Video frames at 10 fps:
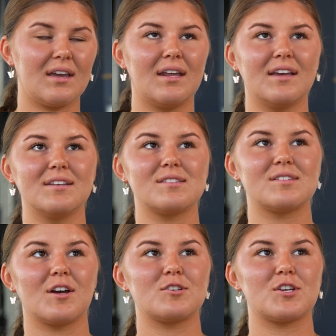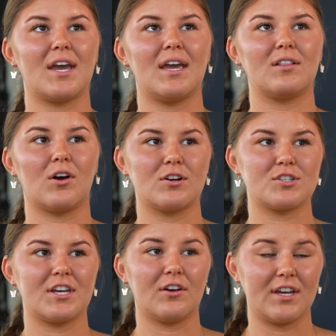It is such a
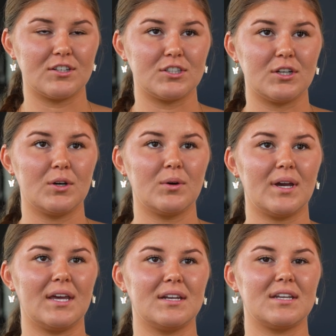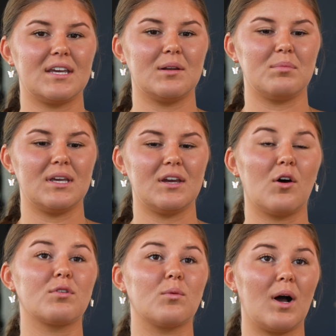large-scale issue and can be
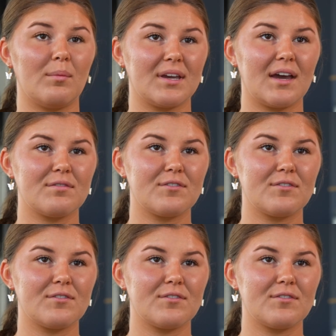overwhelming at